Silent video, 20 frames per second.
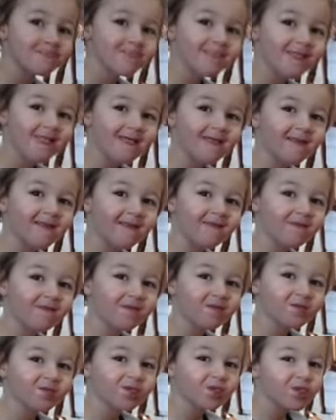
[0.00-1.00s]
your birthday
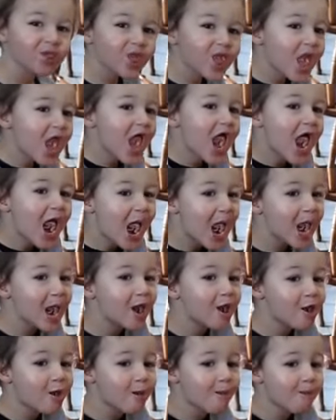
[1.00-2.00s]
today?
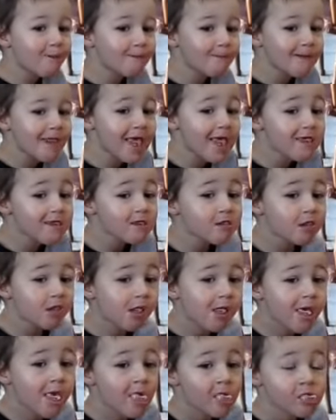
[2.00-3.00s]
No.
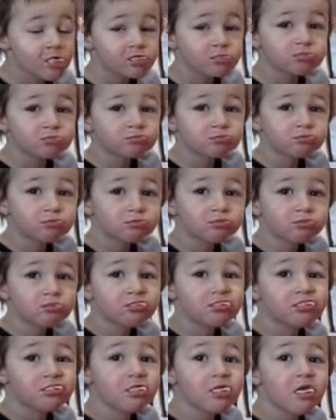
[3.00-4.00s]
Okay, no
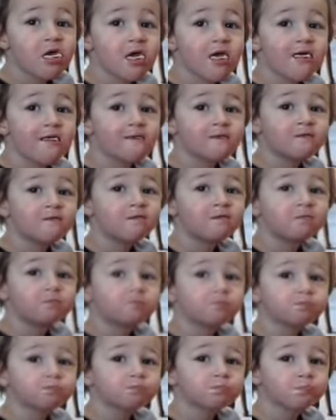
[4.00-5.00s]
eating. You have food in
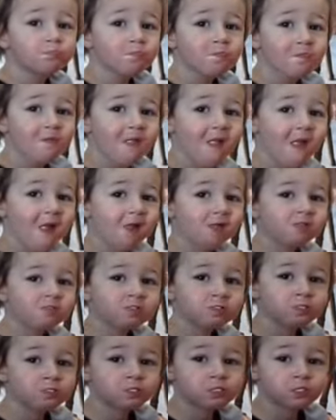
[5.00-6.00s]
your mouth.
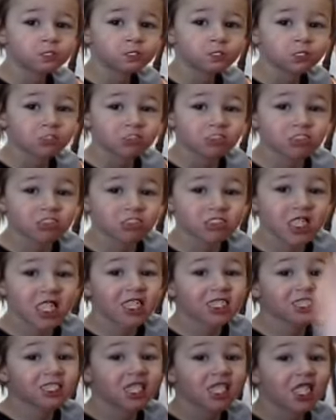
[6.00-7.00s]
And
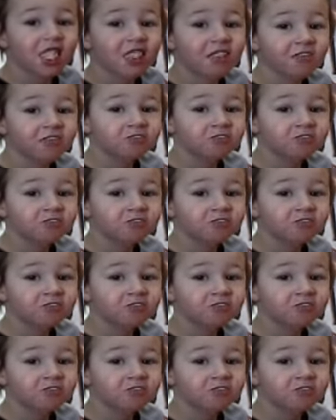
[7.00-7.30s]
then he's got